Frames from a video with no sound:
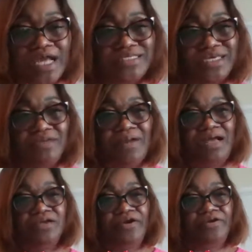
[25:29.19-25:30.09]
Start taking
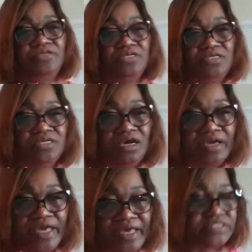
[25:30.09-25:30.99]
them out at a
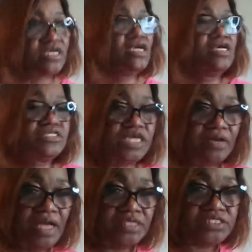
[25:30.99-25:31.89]
young age.
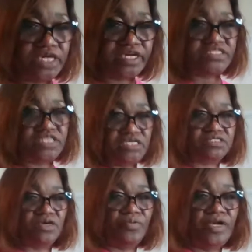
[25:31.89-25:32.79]
Take them out to Chuck E.
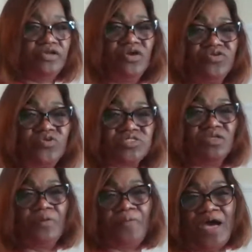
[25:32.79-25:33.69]
Cheese somewhere. Do
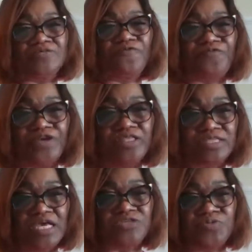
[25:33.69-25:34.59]
some little positive,
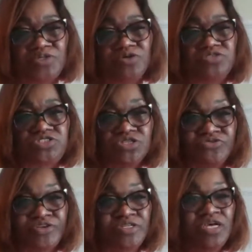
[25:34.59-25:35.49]
fun things with your
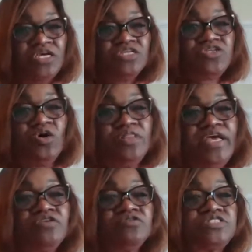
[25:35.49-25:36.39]
children.
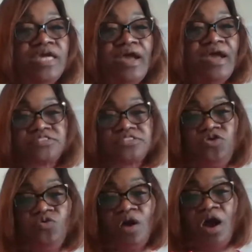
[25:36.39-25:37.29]
Don't let your child
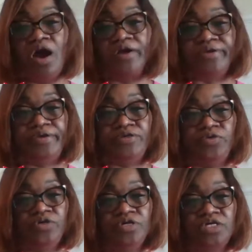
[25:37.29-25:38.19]
see you arguing,
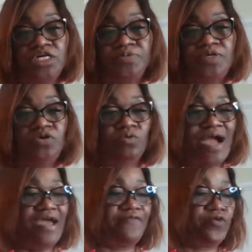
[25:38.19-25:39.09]
you and your husband, your
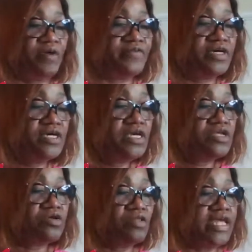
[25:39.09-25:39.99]
wife, whoever.
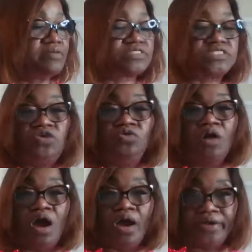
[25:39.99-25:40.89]
Don't let them see
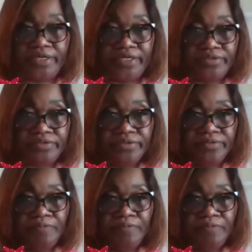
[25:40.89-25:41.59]
you arguing.